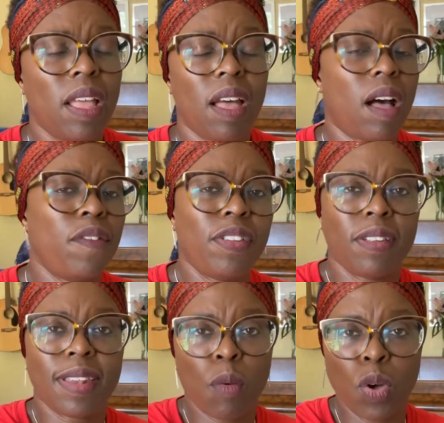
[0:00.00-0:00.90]
Obviously
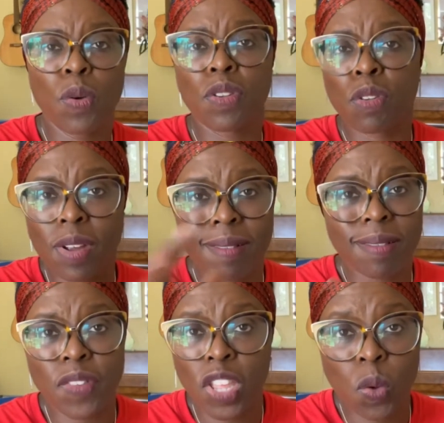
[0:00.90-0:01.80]
now we're going to the realms
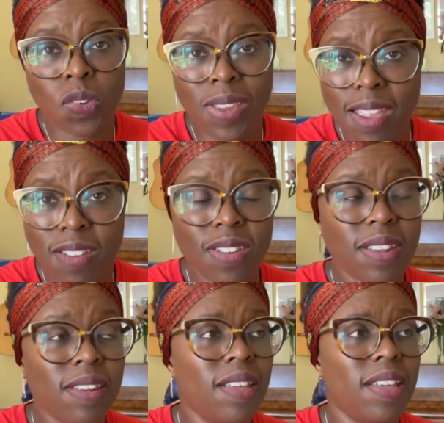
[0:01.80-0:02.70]
of
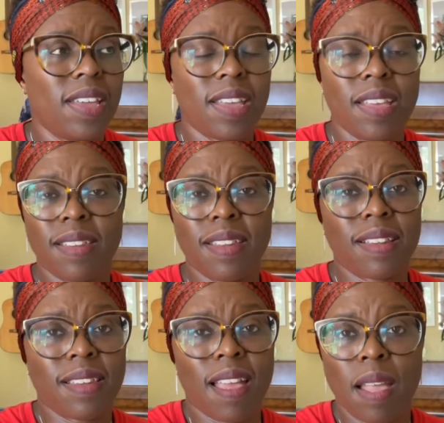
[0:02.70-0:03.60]
negotiation. Is it the
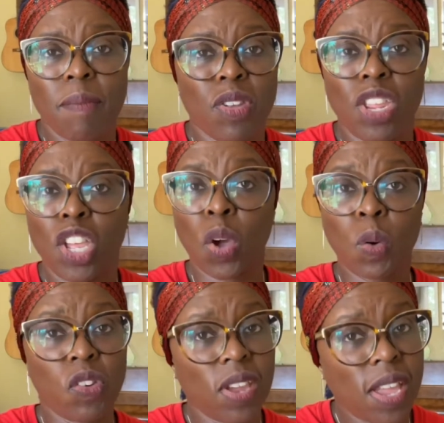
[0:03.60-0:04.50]
time to
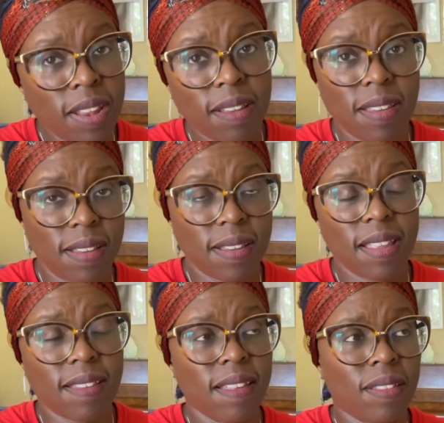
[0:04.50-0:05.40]
negotiate?
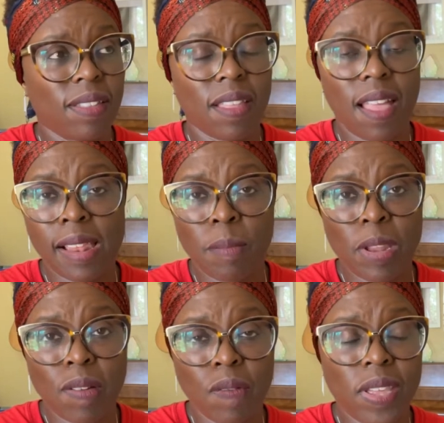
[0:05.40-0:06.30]
That's the other
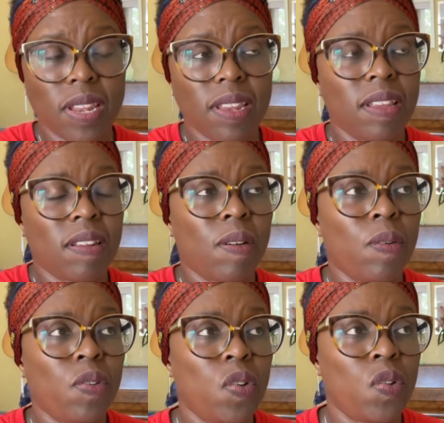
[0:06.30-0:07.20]
element of it.
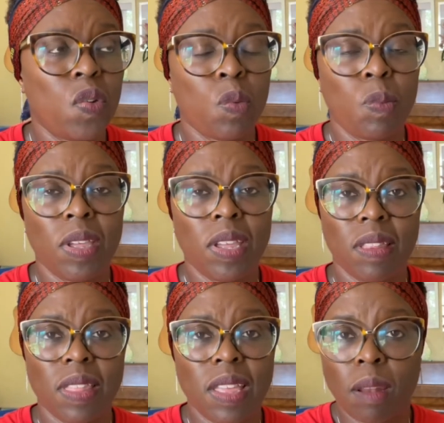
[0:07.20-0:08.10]
Should you be
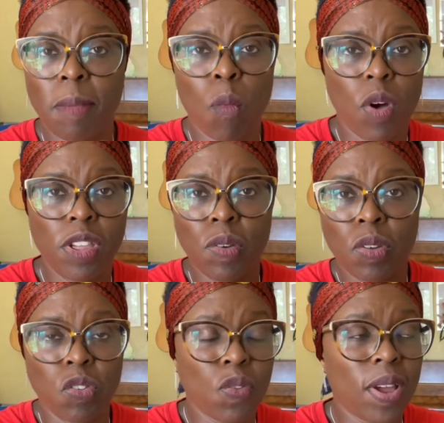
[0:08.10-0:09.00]
thinking about what you
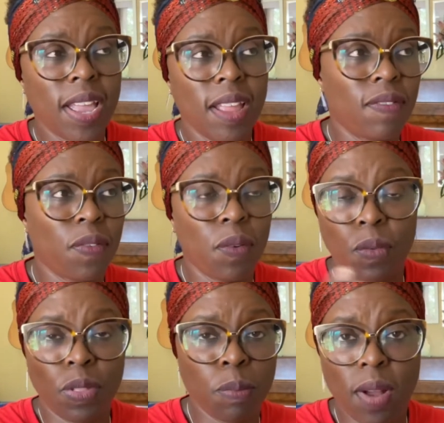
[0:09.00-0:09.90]
can trade for
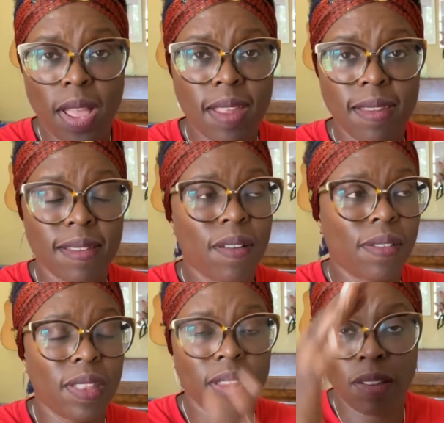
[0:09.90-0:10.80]
the price
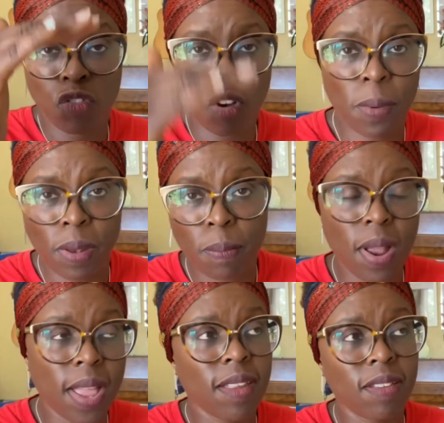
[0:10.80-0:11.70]
rather than dropping the
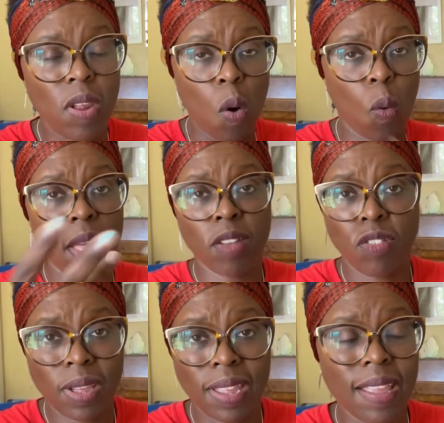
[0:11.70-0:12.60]
price? What else
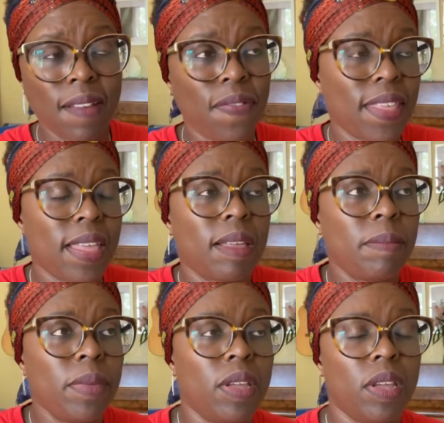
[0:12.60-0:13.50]
you can give
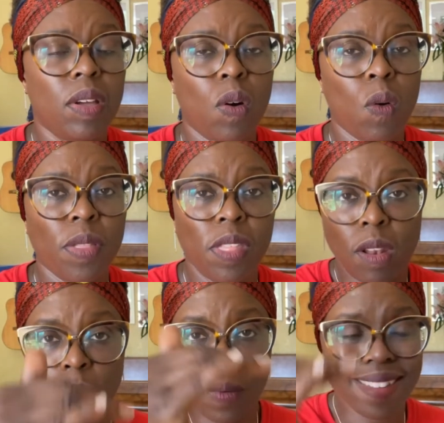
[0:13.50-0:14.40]
them? Or whether you
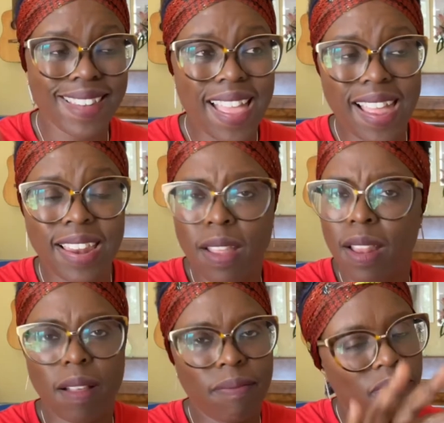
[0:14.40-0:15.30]
lower it slightly? A